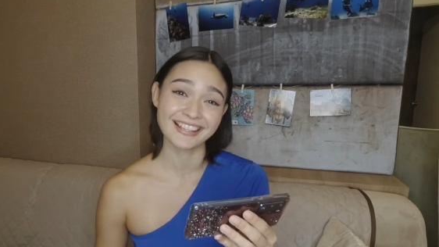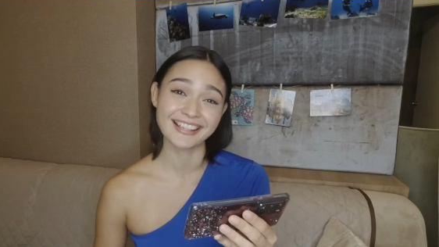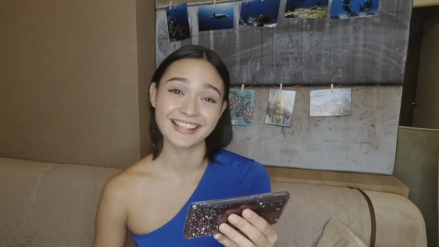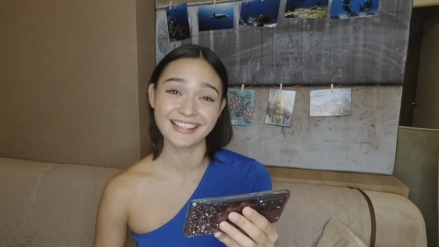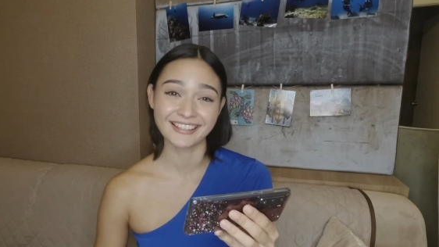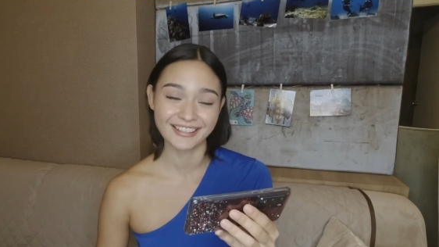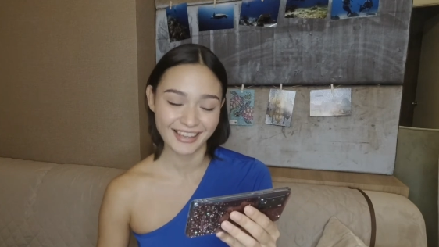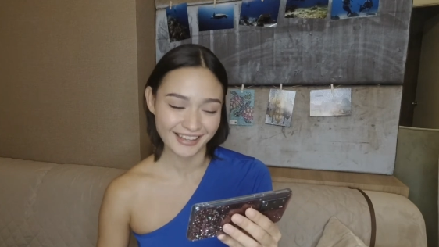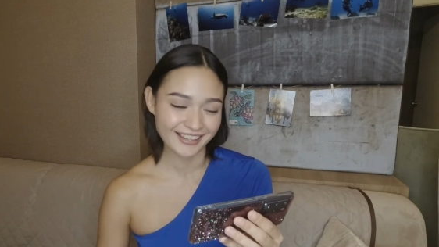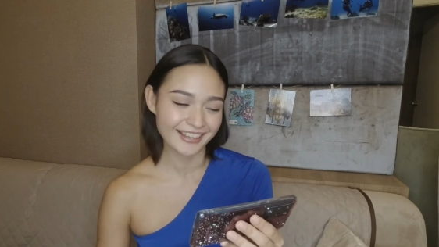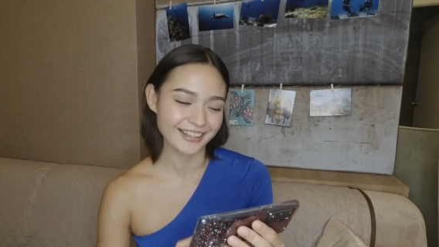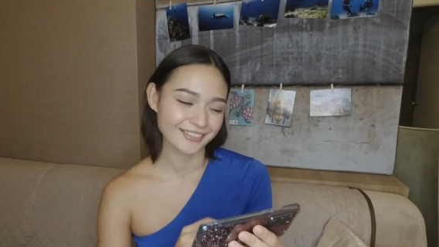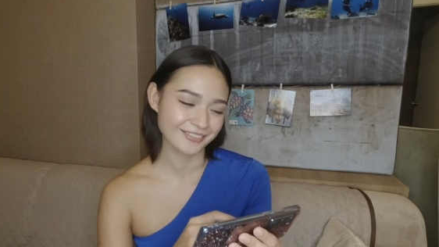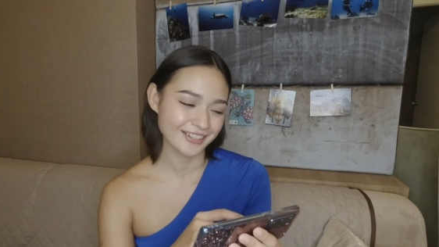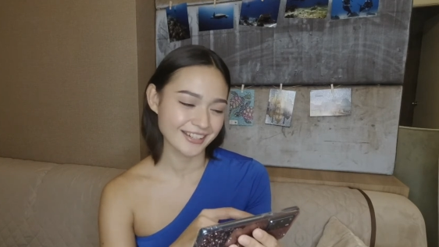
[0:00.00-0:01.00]

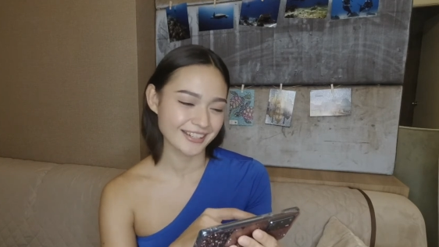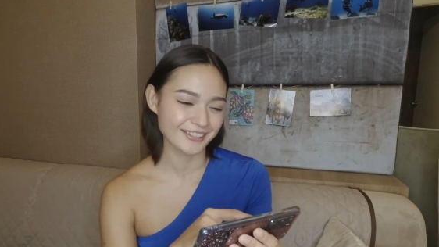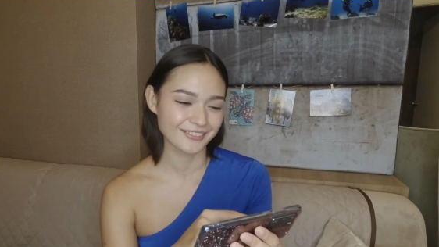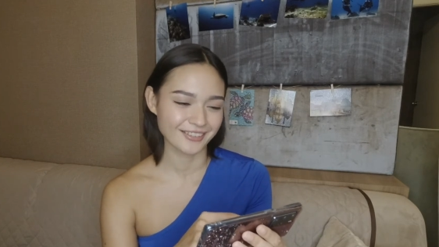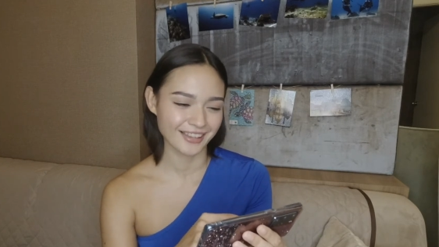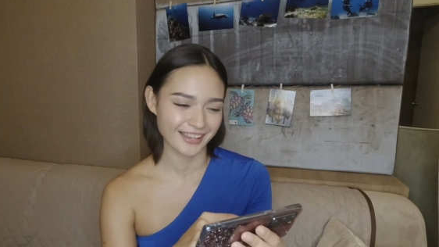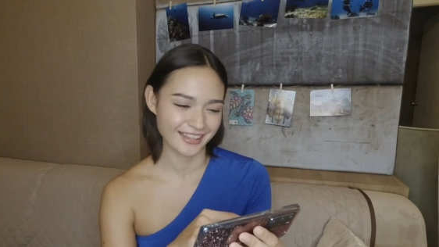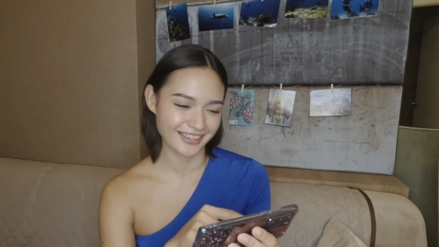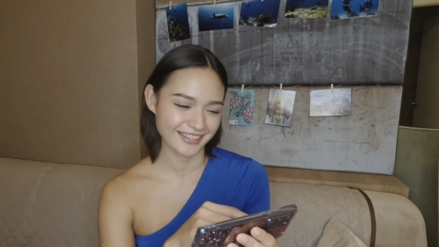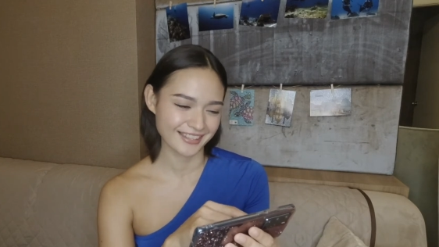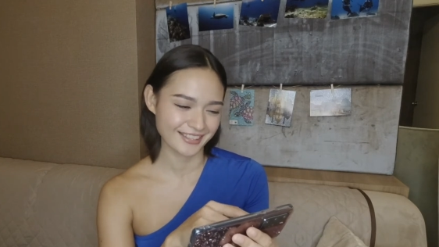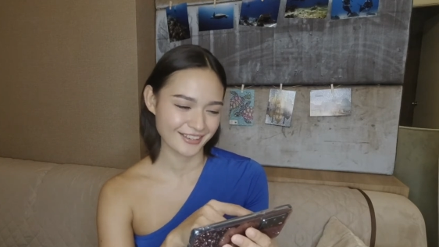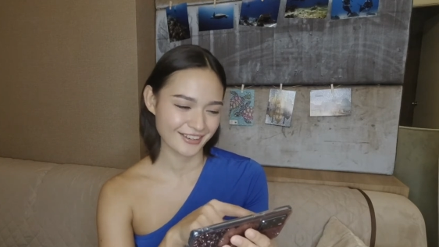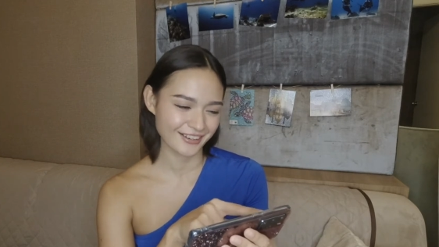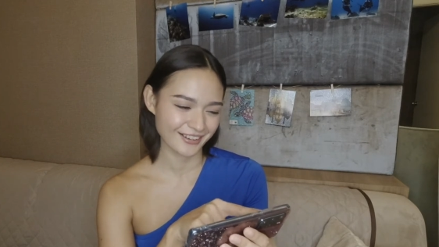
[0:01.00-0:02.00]
I really do like
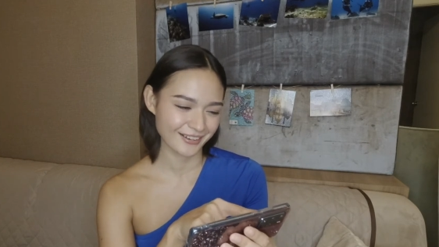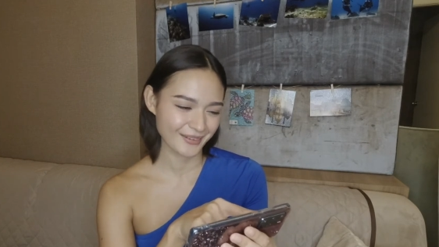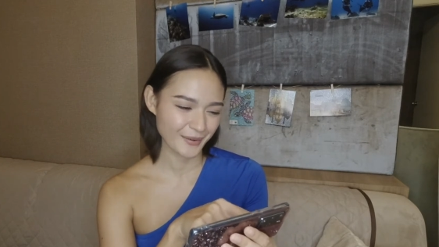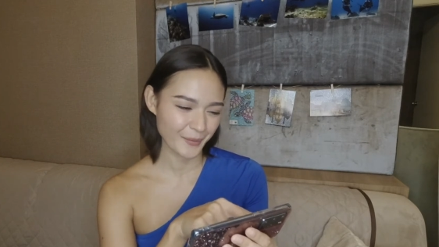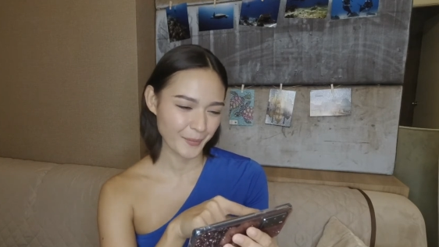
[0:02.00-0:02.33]
this song.